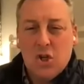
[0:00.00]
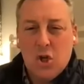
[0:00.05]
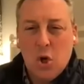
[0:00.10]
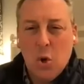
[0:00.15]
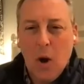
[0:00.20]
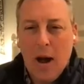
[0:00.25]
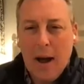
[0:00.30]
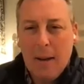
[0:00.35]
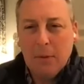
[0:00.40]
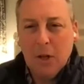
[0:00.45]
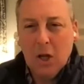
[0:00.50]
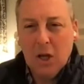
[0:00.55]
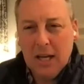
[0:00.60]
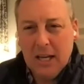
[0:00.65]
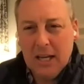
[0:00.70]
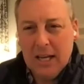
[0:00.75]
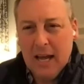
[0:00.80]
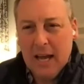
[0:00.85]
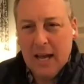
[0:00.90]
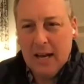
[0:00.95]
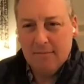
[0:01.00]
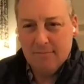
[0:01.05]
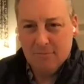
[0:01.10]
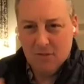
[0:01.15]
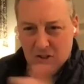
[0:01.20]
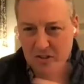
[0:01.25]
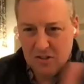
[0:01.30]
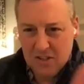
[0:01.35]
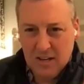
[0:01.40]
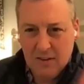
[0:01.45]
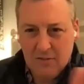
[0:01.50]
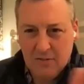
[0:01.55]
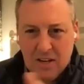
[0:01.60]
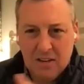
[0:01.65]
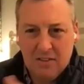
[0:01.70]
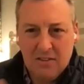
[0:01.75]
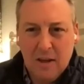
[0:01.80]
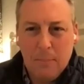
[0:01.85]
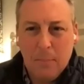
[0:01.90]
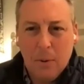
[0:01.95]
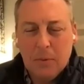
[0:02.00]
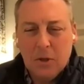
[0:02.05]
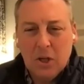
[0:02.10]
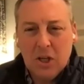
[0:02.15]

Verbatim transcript: so I'm looking at, just to give you an example,